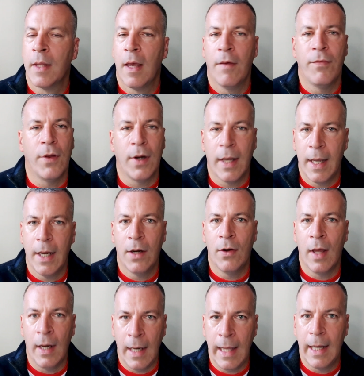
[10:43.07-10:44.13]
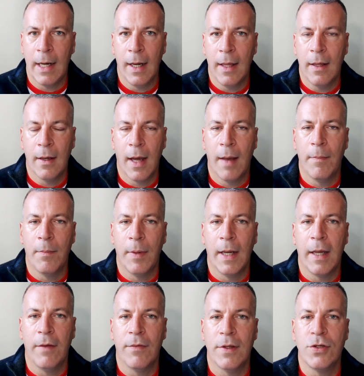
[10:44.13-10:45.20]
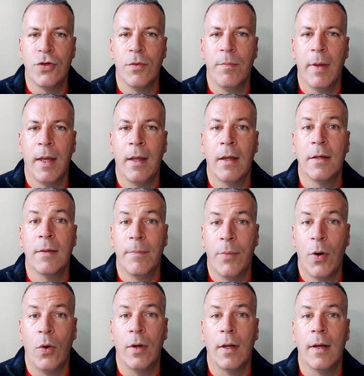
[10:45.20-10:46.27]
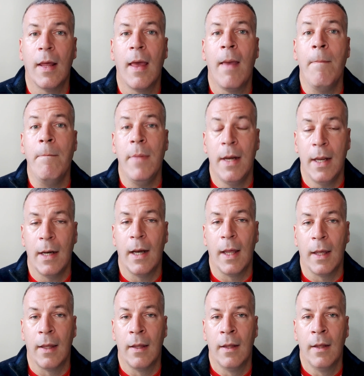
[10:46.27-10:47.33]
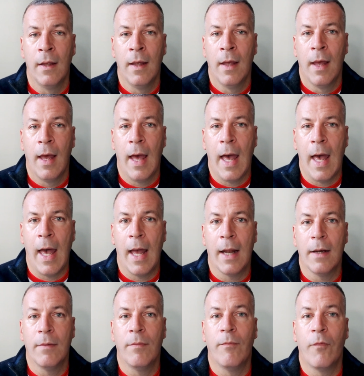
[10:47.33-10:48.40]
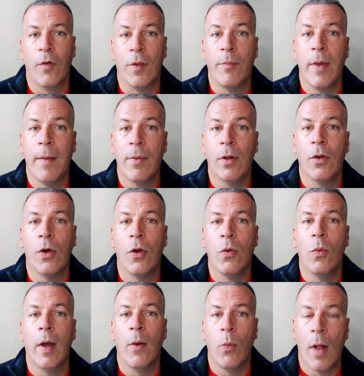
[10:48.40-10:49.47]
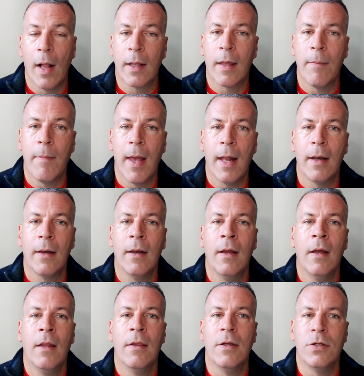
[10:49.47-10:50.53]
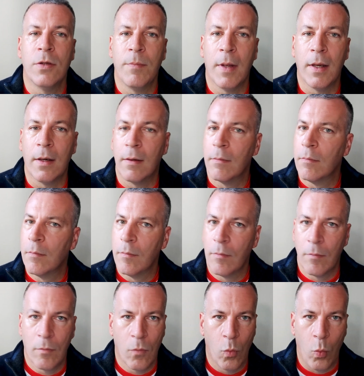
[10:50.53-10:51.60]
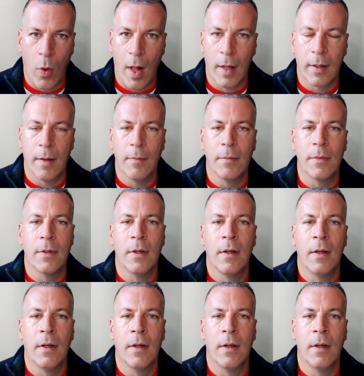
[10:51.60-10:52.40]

if they're here illegally, I believe they should be deported immediately. And for the people who we welcome in, they should be welcomed,